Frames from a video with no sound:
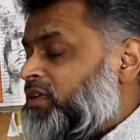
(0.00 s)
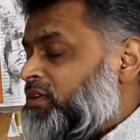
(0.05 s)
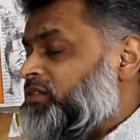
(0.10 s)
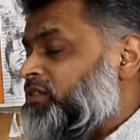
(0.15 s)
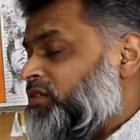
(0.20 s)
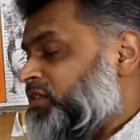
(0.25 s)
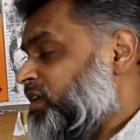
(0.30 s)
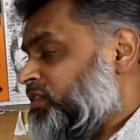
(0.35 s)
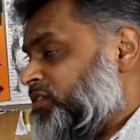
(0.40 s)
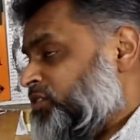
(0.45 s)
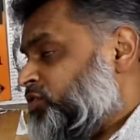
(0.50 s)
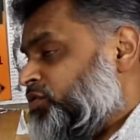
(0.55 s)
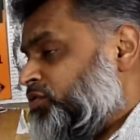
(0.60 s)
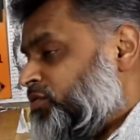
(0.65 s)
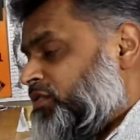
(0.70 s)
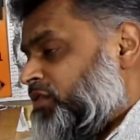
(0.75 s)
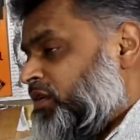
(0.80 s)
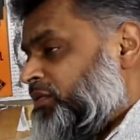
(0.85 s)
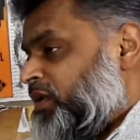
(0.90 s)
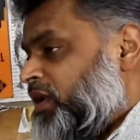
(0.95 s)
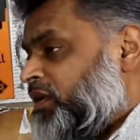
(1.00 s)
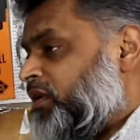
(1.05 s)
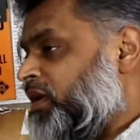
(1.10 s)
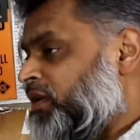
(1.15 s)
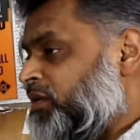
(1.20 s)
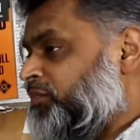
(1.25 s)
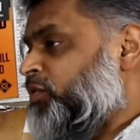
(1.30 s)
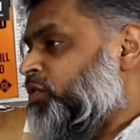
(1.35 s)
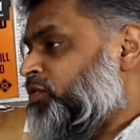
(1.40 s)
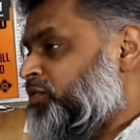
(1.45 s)
So that's true. I mean,
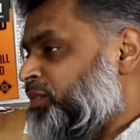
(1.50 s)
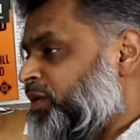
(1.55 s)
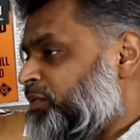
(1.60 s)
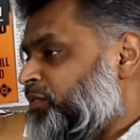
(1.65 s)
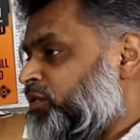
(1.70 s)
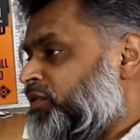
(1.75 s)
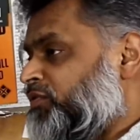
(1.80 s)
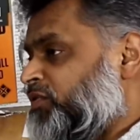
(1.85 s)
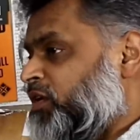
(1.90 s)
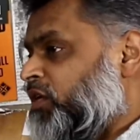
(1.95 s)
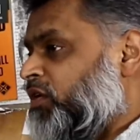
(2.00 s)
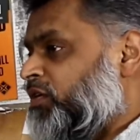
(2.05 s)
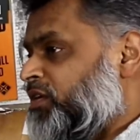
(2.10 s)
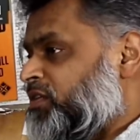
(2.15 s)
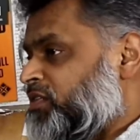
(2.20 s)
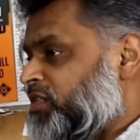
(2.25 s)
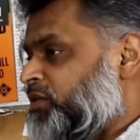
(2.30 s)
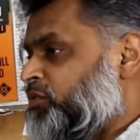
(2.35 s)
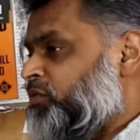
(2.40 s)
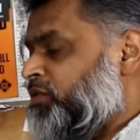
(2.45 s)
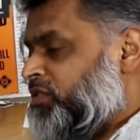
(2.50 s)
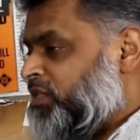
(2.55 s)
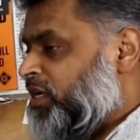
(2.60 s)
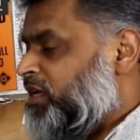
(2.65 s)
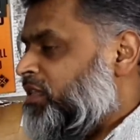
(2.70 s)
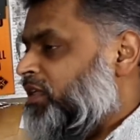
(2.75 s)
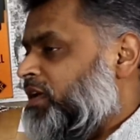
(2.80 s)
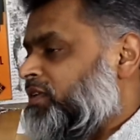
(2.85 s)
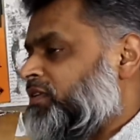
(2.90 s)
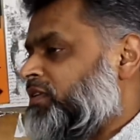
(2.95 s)
and most people, if they're honest, they will
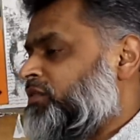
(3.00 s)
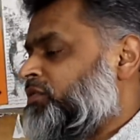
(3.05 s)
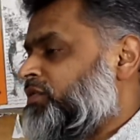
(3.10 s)
say that.